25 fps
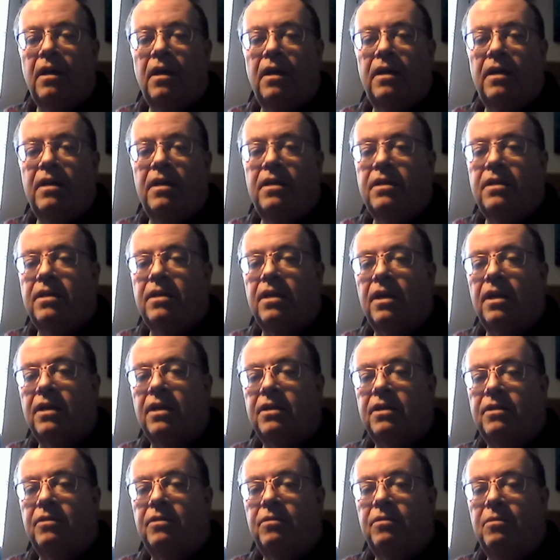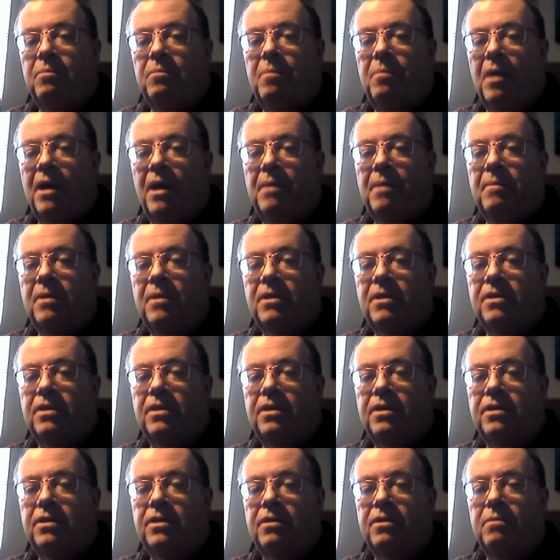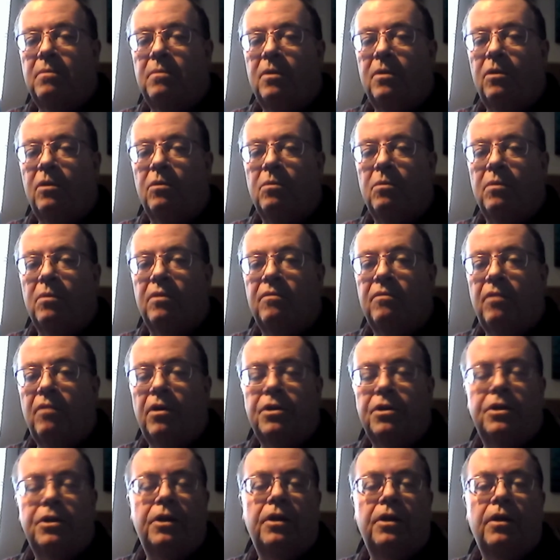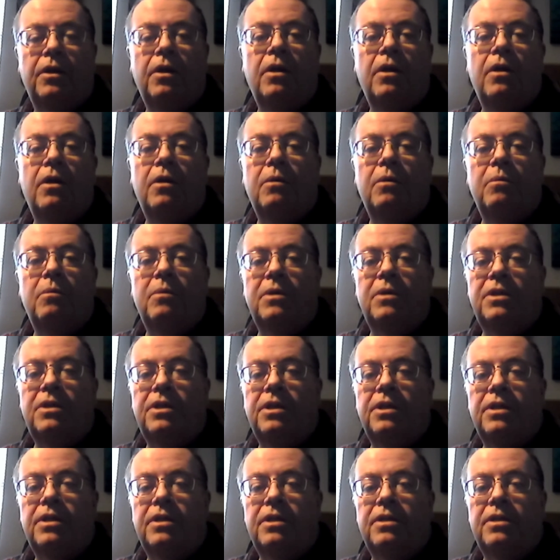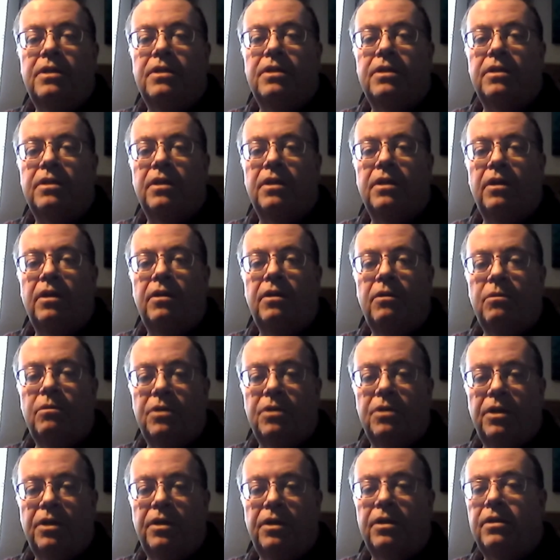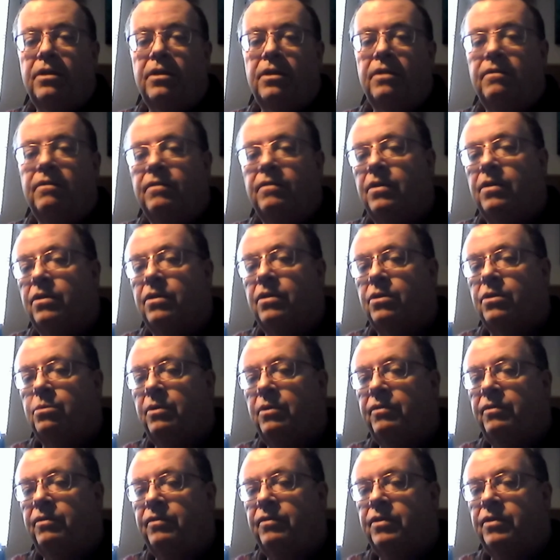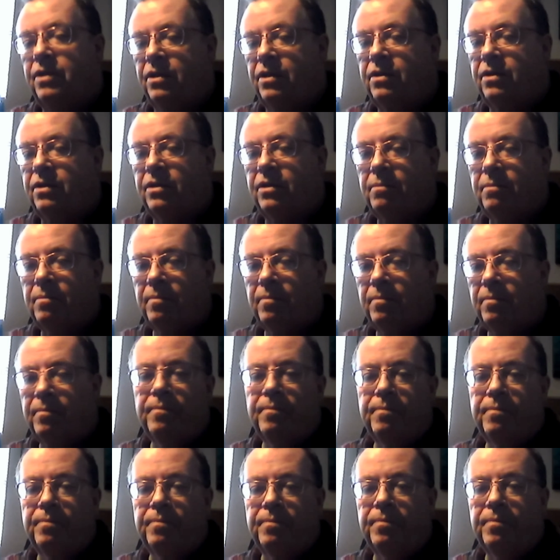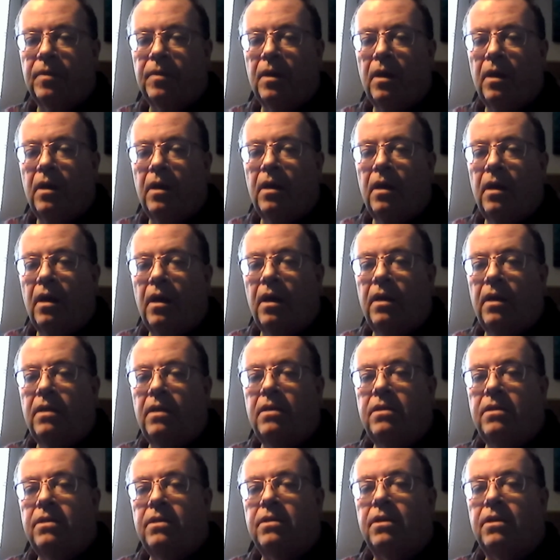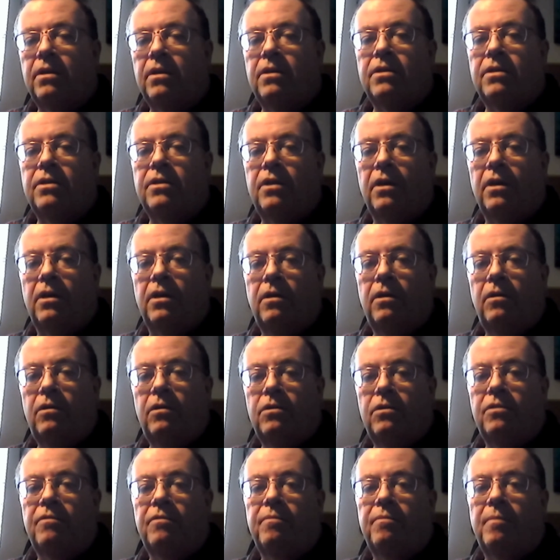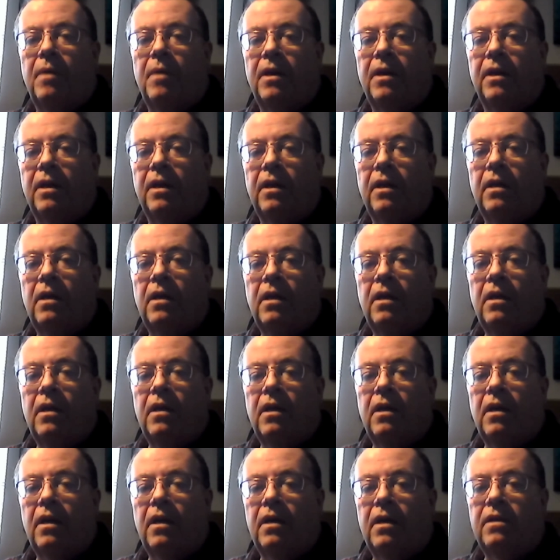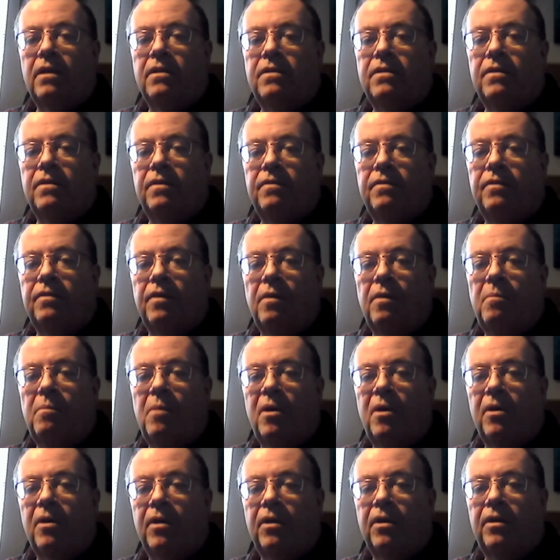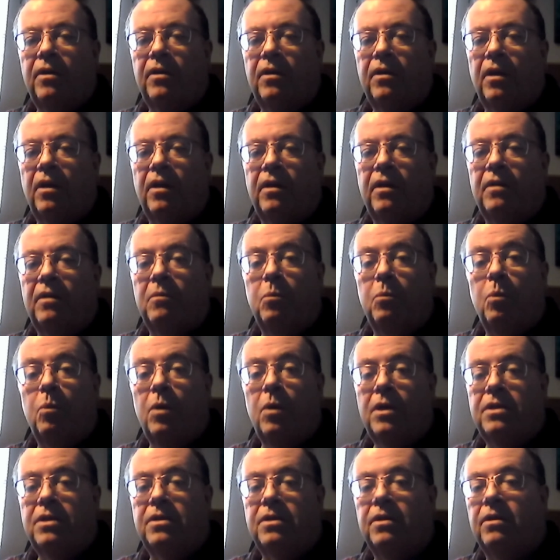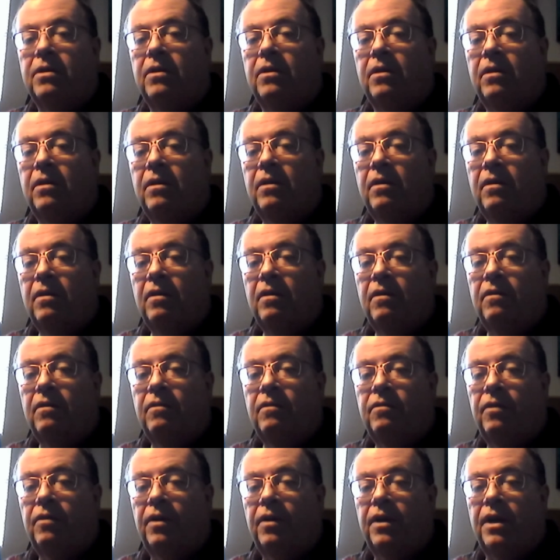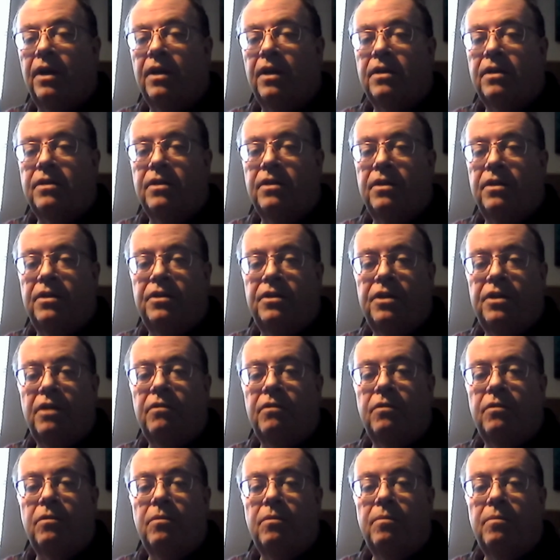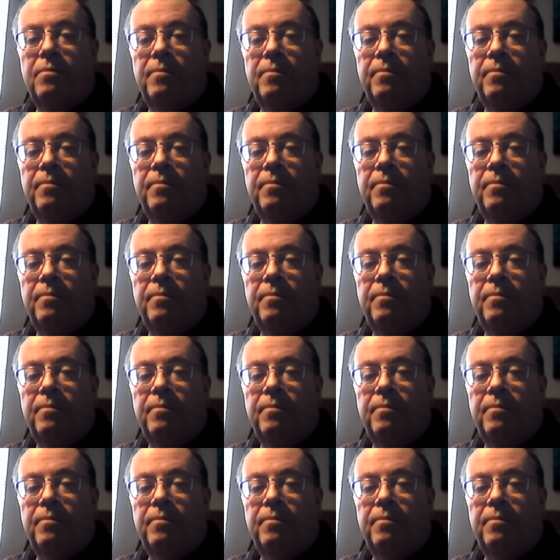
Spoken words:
an international payment system along with Russia, which is an alternative to the SWIFT system. And this is going to suck a lot of money out of American and Western finance in general,